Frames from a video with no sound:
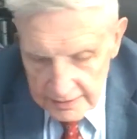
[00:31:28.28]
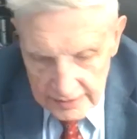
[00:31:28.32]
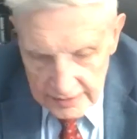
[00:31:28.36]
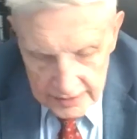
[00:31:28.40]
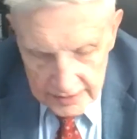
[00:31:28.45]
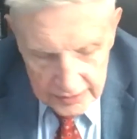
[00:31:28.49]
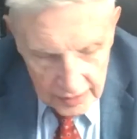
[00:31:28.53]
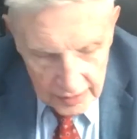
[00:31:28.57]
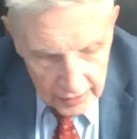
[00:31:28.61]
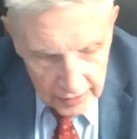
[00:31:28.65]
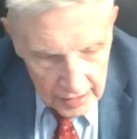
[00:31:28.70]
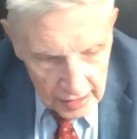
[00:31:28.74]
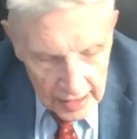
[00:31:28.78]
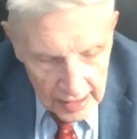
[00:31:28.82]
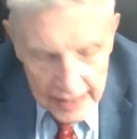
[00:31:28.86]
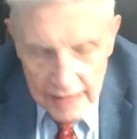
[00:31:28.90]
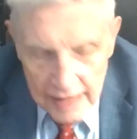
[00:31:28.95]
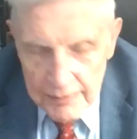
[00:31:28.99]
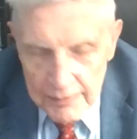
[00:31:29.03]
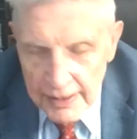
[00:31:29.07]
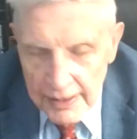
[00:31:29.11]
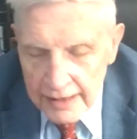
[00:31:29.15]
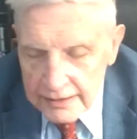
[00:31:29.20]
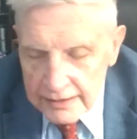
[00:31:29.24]
thought a
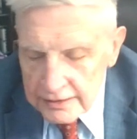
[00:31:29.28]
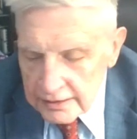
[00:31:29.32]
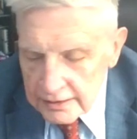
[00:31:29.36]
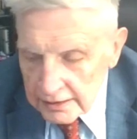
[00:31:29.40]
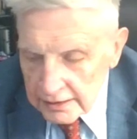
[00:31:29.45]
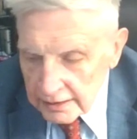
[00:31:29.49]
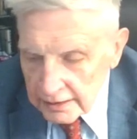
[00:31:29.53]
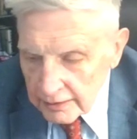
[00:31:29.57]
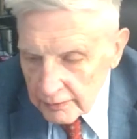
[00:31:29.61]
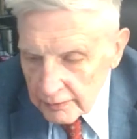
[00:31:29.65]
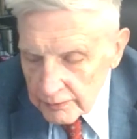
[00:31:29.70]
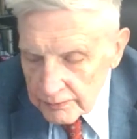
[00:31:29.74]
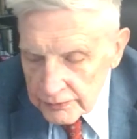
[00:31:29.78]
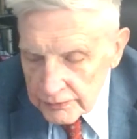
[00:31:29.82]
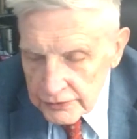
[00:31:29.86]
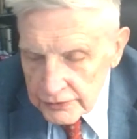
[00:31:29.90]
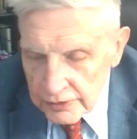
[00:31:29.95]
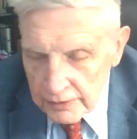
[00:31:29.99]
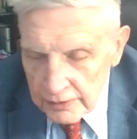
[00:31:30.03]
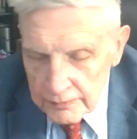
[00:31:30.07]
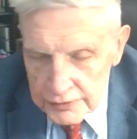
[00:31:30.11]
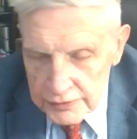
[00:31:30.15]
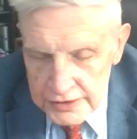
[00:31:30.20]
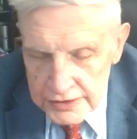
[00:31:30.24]
lot about
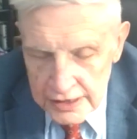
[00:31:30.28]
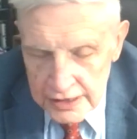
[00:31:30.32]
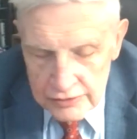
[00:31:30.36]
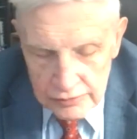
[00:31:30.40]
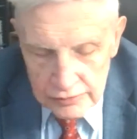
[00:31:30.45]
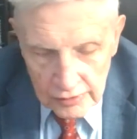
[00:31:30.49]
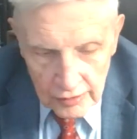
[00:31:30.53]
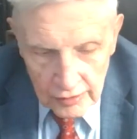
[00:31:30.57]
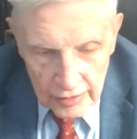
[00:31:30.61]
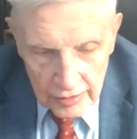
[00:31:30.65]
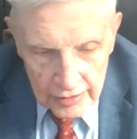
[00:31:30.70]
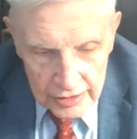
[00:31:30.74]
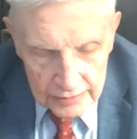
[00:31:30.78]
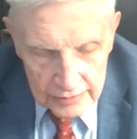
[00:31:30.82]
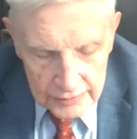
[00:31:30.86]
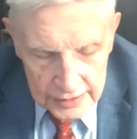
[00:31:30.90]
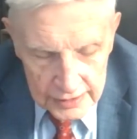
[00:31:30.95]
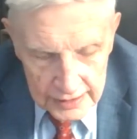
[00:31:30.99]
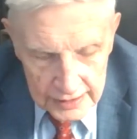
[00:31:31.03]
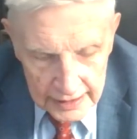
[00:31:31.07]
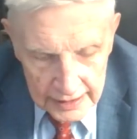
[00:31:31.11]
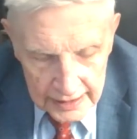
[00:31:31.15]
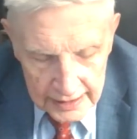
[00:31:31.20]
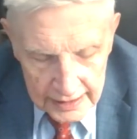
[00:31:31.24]
your central
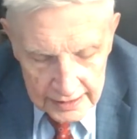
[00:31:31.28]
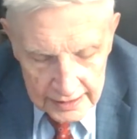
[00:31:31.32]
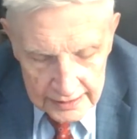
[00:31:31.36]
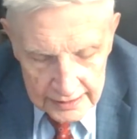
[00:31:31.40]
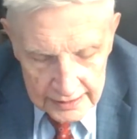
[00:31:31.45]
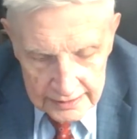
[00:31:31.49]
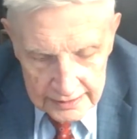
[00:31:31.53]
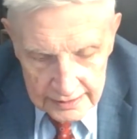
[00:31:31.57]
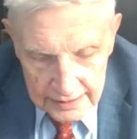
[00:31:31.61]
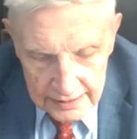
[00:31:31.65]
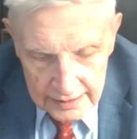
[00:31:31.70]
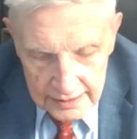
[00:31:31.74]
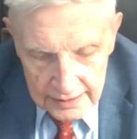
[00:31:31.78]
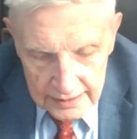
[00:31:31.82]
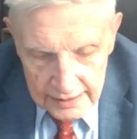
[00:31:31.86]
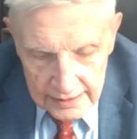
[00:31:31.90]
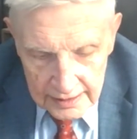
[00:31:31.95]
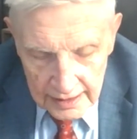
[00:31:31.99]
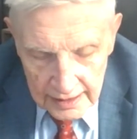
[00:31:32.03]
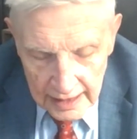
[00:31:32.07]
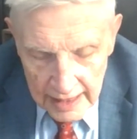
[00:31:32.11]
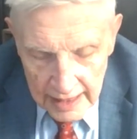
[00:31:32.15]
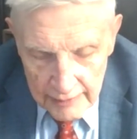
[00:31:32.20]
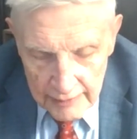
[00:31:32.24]
argument, and
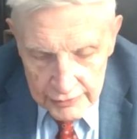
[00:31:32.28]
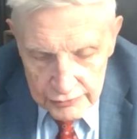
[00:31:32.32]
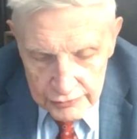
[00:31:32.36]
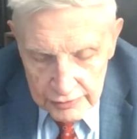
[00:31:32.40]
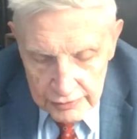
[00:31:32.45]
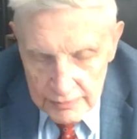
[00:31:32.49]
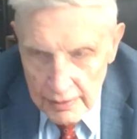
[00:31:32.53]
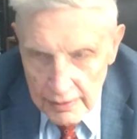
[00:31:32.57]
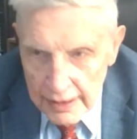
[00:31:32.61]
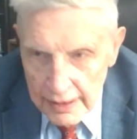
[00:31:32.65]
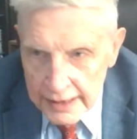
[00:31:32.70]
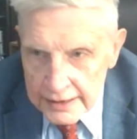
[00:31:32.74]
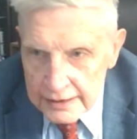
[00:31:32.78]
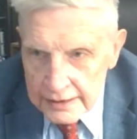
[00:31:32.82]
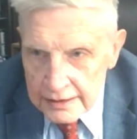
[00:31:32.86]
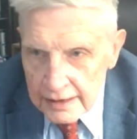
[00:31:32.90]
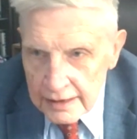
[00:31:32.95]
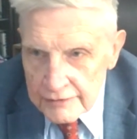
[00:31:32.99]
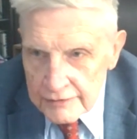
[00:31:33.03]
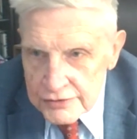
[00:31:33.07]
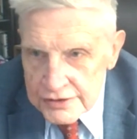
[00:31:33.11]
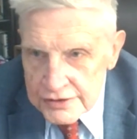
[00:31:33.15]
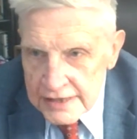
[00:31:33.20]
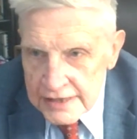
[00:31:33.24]
I was reminded
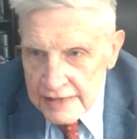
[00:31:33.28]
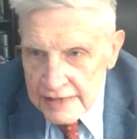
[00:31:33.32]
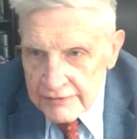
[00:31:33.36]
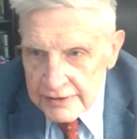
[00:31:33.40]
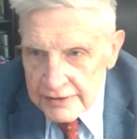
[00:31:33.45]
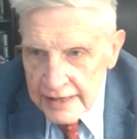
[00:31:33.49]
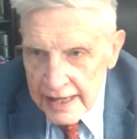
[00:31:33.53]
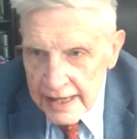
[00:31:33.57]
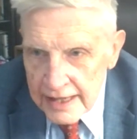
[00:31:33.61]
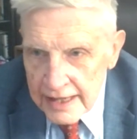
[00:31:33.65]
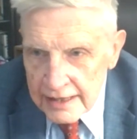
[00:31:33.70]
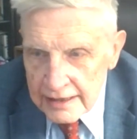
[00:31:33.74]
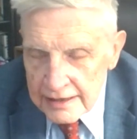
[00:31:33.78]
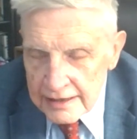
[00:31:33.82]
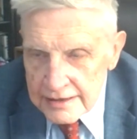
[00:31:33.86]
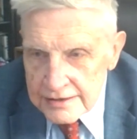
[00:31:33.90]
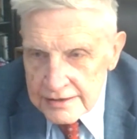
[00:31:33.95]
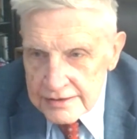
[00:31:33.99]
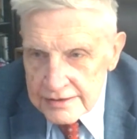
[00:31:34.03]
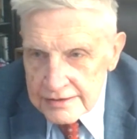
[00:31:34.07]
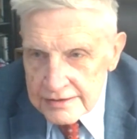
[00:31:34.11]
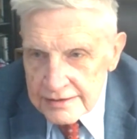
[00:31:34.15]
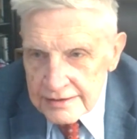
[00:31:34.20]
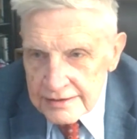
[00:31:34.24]
of Stephen
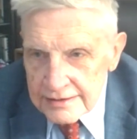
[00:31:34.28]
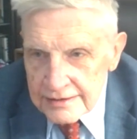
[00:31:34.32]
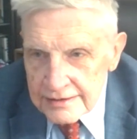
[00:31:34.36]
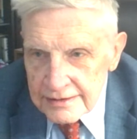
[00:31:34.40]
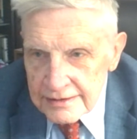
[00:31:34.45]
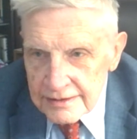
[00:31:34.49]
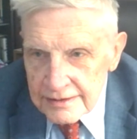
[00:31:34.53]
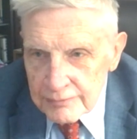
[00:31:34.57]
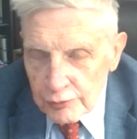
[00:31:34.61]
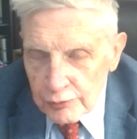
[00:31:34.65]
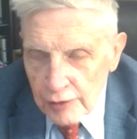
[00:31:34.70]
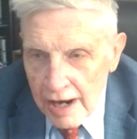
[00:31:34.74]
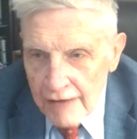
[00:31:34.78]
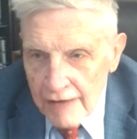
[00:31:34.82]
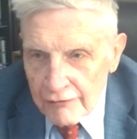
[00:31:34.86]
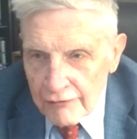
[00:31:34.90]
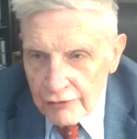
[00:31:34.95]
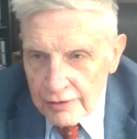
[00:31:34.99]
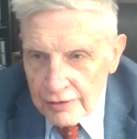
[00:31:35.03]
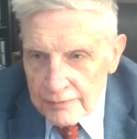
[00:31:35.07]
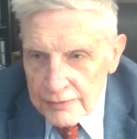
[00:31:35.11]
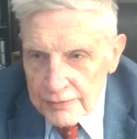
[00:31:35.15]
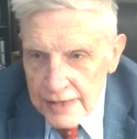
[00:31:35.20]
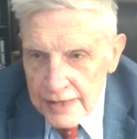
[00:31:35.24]
Hankey's
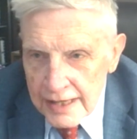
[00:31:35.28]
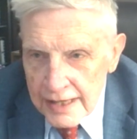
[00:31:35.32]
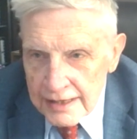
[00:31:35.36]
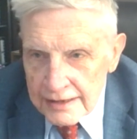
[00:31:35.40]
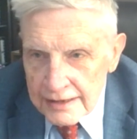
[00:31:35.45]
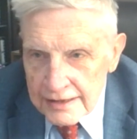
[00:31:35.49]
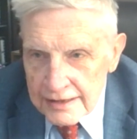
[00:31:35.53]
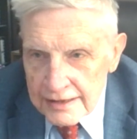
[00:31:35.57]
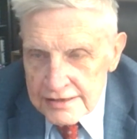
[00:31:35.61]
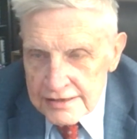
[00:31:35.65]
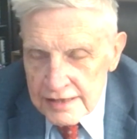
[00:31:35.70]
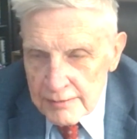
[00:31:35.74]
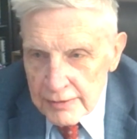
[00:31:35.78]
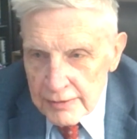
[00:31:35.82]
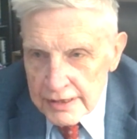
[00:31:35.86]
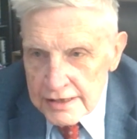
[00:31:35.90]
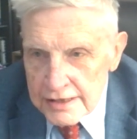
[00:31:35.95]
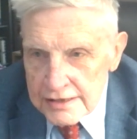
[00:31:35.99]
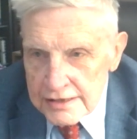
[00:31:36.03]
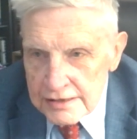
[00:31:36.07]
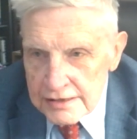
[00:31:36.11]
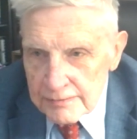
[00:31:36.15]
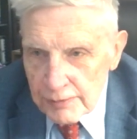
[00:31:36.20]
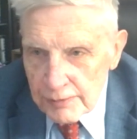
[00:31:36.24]
proverb that it's the
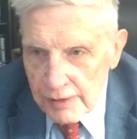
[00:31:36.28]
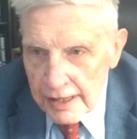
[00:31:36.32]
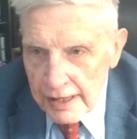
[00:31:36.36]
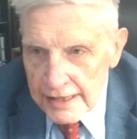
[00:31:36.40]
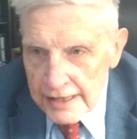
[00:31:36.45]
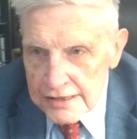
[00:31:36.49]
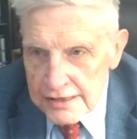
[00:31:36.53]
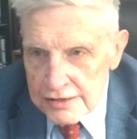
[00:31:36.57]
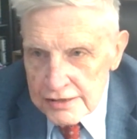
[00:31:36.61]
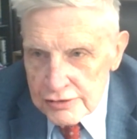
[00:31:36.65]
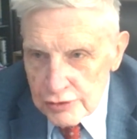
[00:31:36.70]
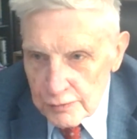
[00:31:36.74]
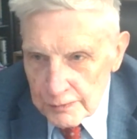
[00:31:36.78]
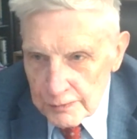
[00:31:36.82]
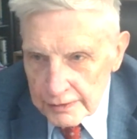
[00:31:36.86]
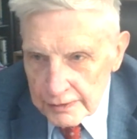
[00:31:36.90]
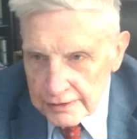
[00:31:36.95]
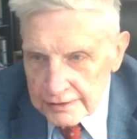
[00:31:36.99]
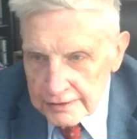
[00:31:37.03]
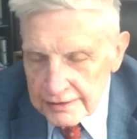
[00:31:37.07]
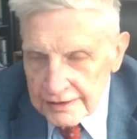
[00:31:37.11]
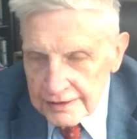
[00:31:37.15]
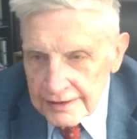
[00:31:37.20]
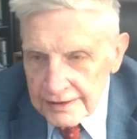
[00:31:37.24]
money supply
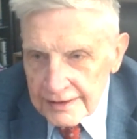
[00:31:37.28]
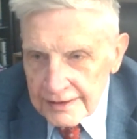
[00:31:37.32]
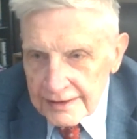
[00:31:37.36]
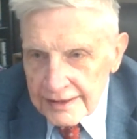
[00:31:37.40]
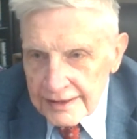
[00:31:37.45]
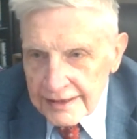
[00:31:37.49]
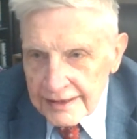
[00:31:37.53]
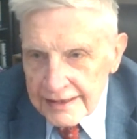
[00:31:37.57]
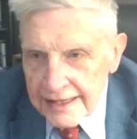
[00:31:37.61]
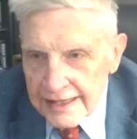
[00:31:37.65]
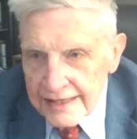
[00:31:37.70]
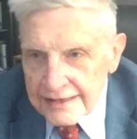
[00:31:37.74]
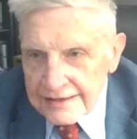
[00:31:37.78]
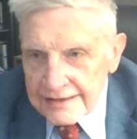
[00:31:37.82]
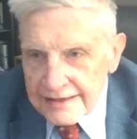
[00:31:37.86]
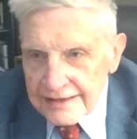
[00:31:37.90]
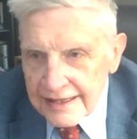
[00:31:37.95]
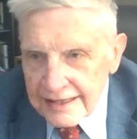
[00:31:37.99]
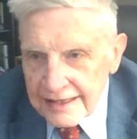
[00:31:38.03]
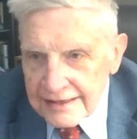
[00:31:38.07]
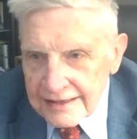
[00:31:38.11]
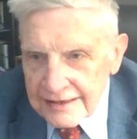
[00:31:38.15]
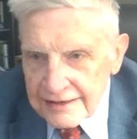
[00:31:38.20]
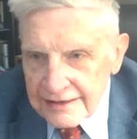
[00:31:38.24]
stupid. And
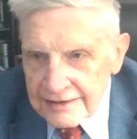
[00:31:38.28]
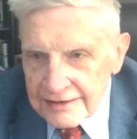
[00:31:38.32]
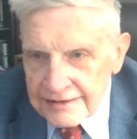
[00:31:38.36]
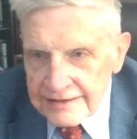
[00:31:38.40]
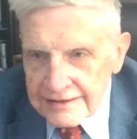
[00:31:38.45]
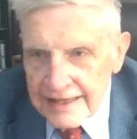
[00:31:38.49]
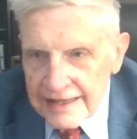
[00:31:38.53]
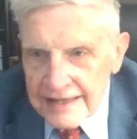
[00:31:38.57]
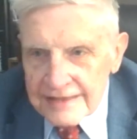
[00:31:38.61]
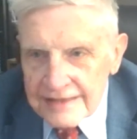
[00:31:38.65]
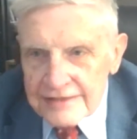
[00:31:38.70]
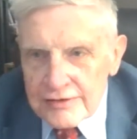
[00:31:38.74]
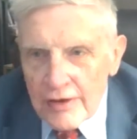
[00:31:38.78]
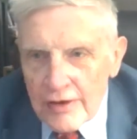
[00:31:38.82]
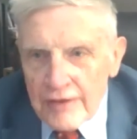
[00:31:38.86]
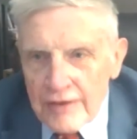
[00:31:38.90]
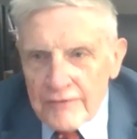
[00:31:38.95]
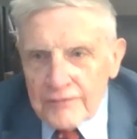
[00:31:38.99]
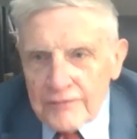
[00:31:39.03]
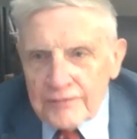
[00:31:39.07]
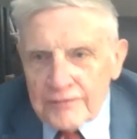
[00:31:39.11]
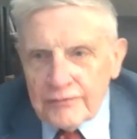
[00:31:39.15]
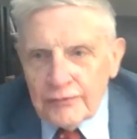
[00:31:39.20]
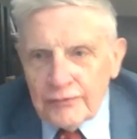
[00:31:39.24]
that sort
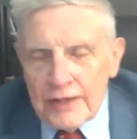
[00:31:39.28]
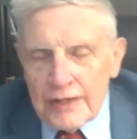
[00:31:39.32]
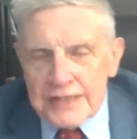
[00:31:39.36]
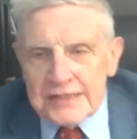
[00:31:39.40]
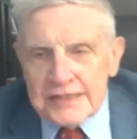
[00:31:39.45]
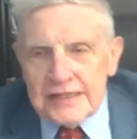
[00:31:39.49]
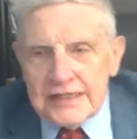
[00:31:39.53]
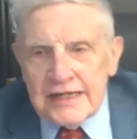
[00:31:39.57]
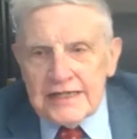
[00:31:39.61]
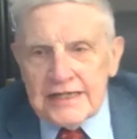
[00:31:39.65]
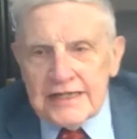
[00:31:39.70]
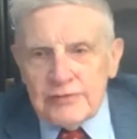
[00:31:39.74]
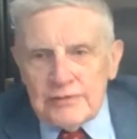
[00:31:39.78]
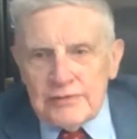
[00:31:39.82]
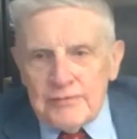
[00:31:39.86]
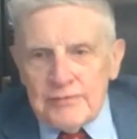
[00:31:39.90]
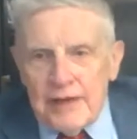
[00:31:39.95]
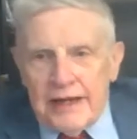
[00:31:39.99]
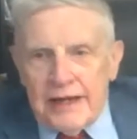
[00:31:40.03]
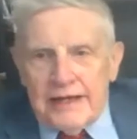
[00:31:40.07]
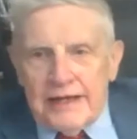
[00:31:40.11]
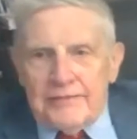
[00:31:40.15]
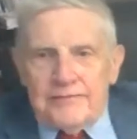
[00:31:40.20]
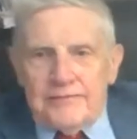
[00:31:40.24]
of resonates with
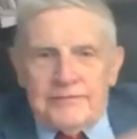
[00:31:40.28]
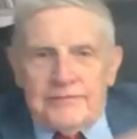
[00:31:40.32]
my